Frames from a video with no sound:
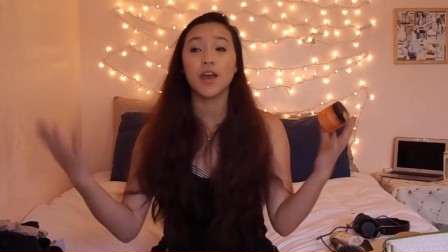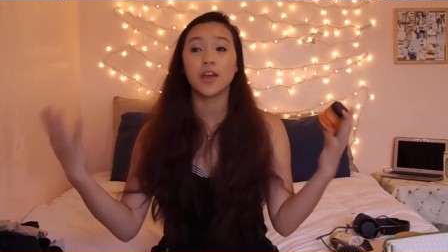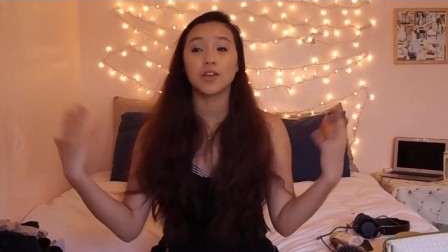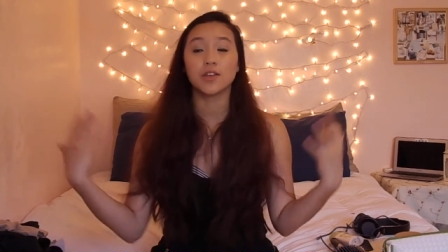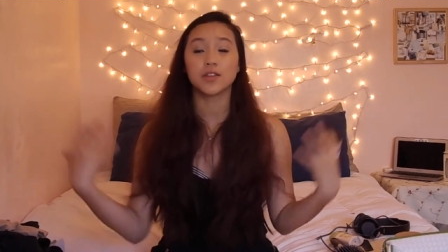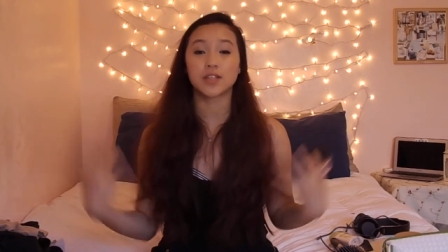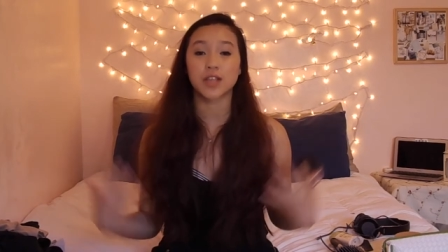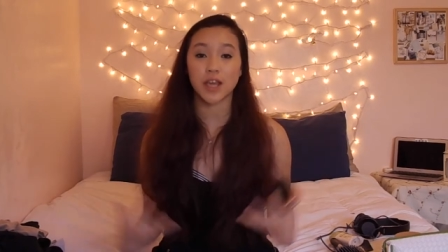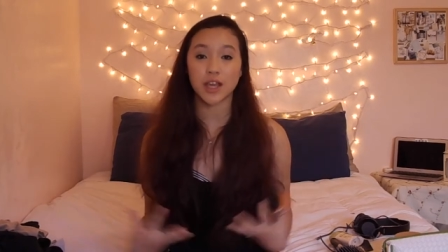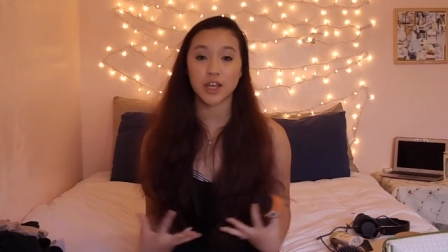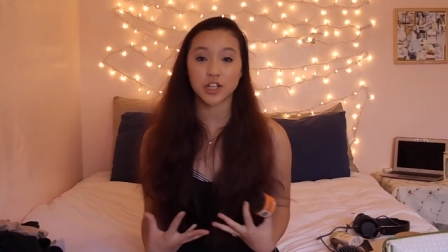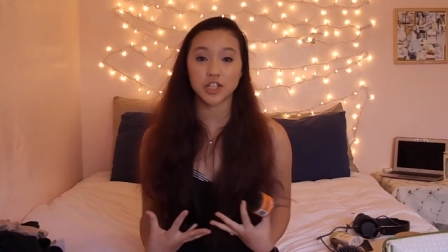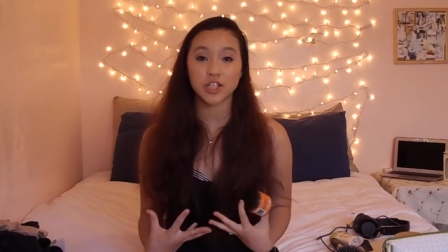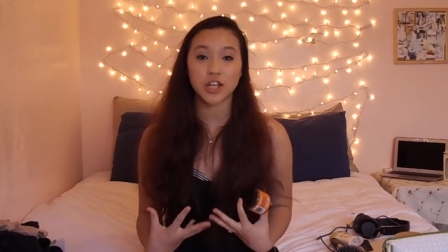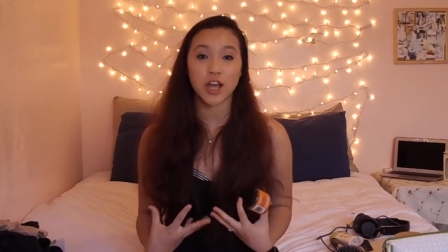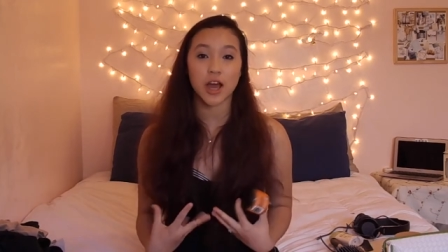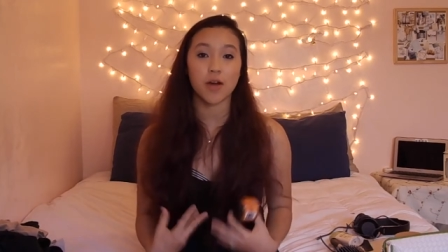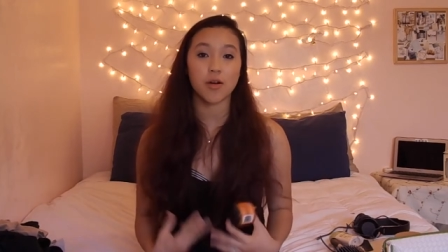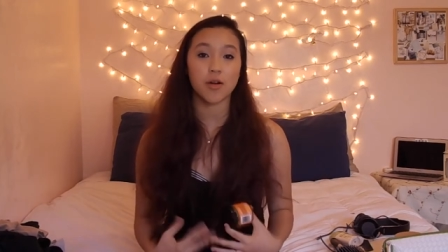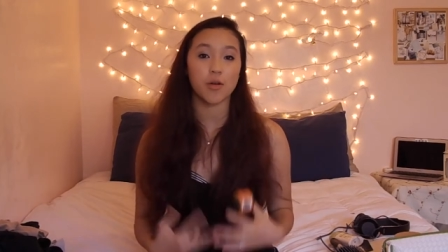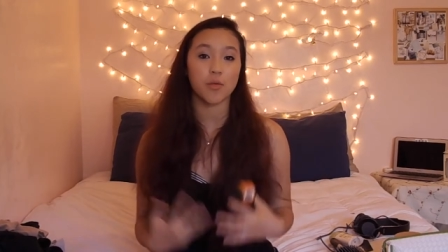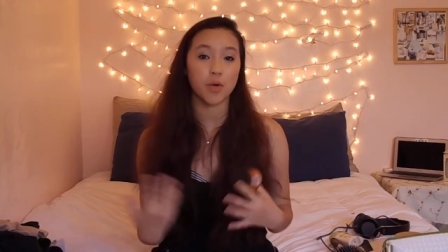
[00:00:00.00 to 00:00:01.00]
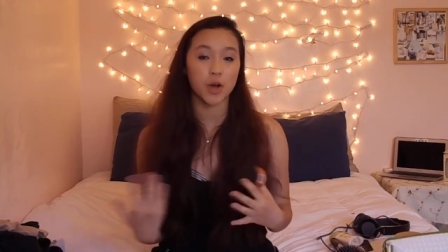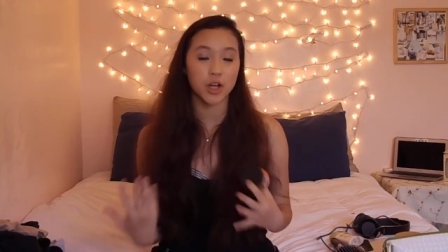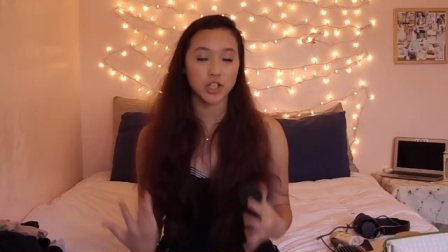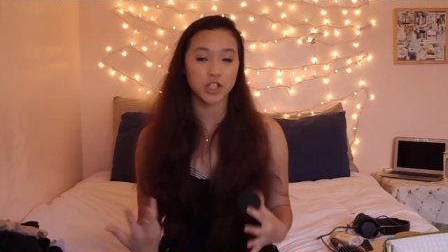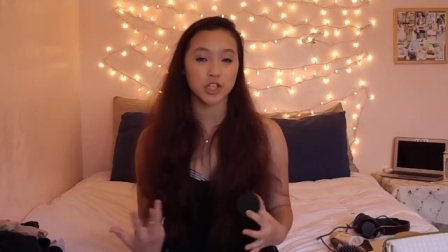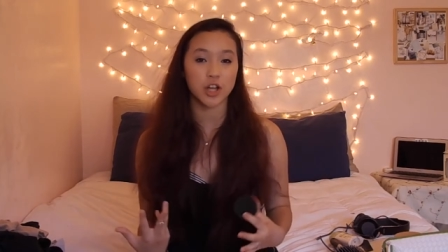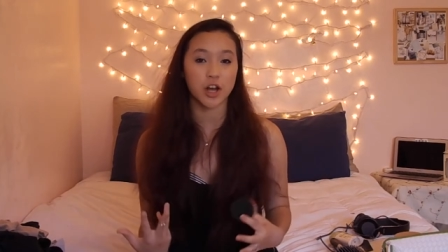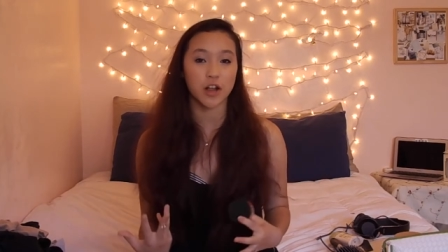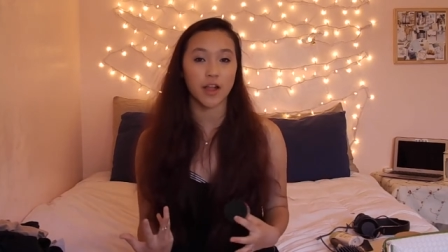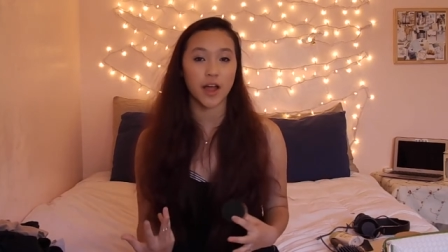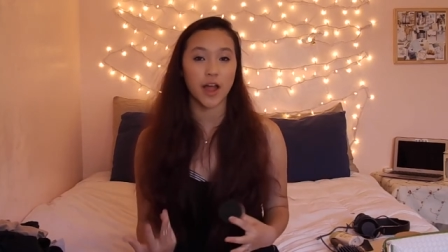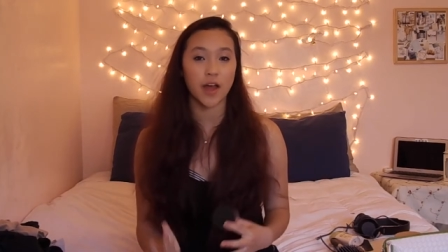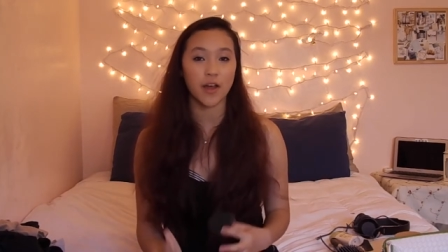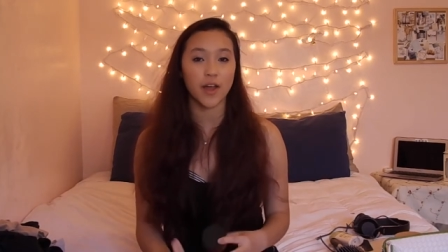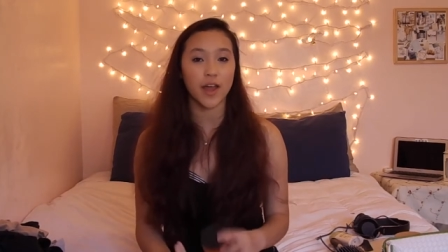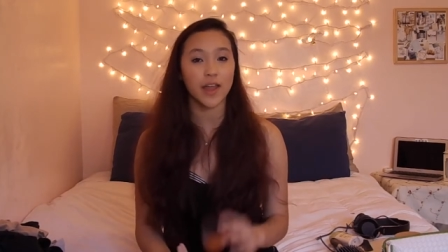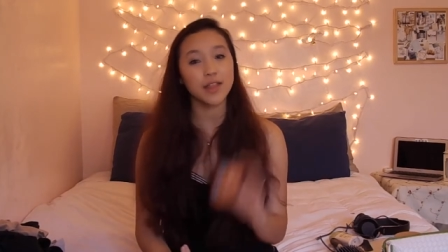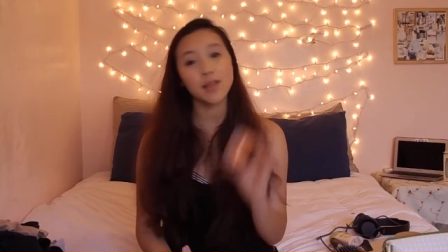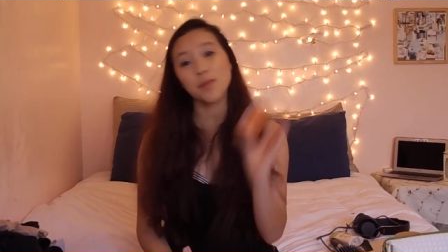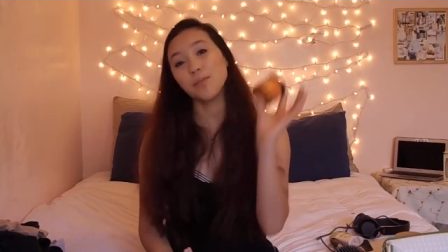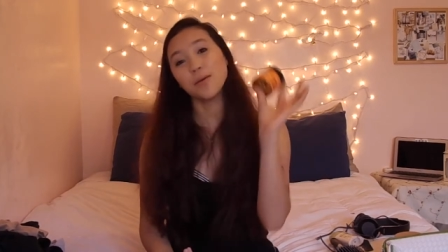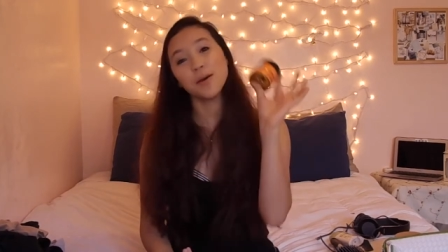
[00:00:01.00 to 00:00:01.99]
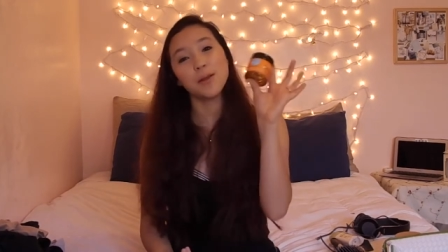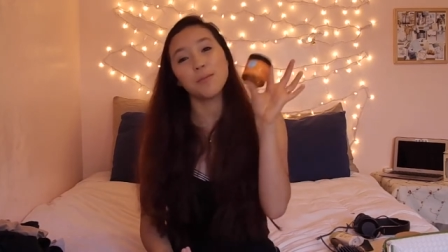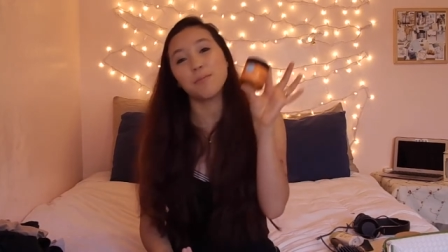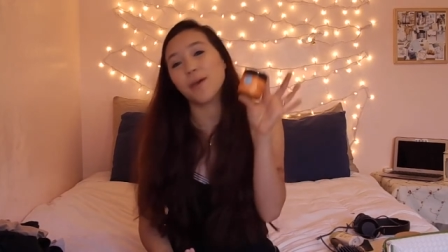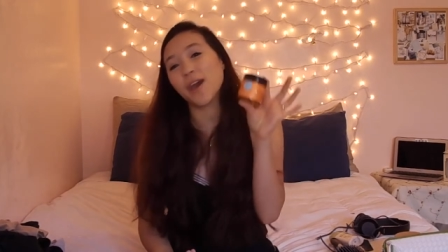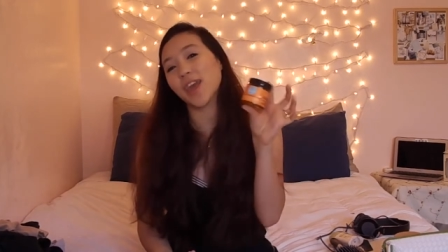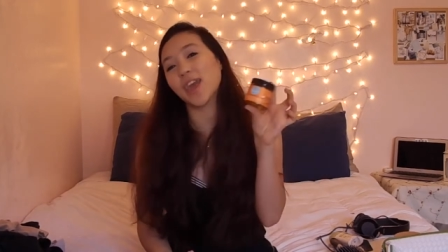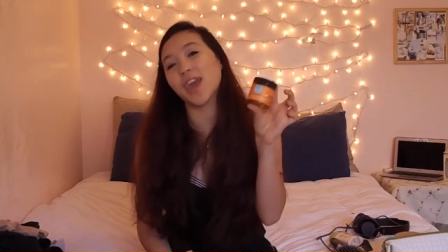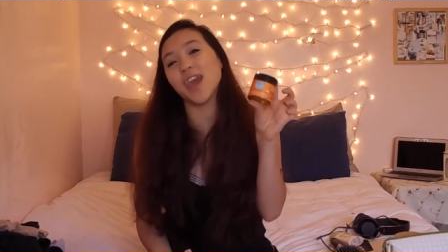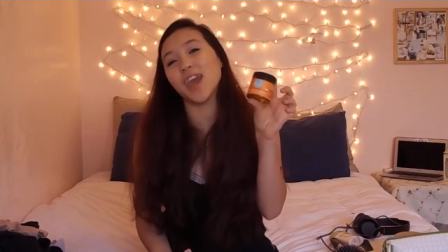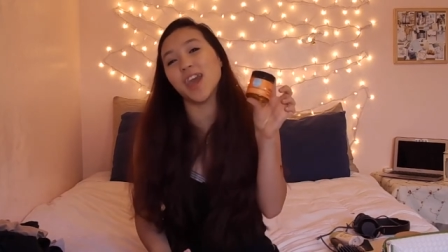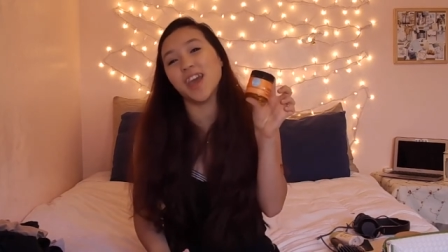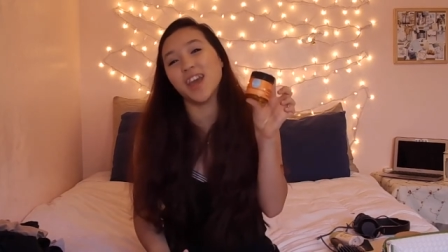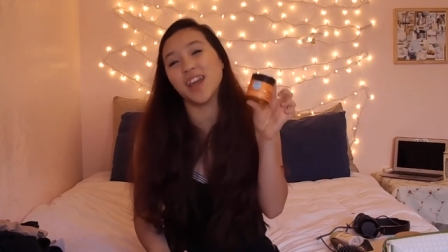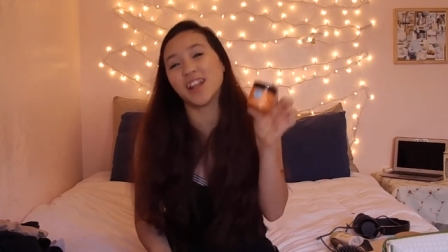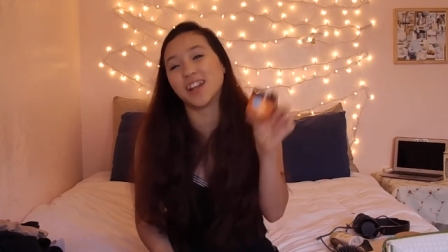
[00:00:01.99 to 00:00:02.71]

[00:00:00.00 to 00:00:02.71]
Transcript: you take a shower, wash it all out, and then put it back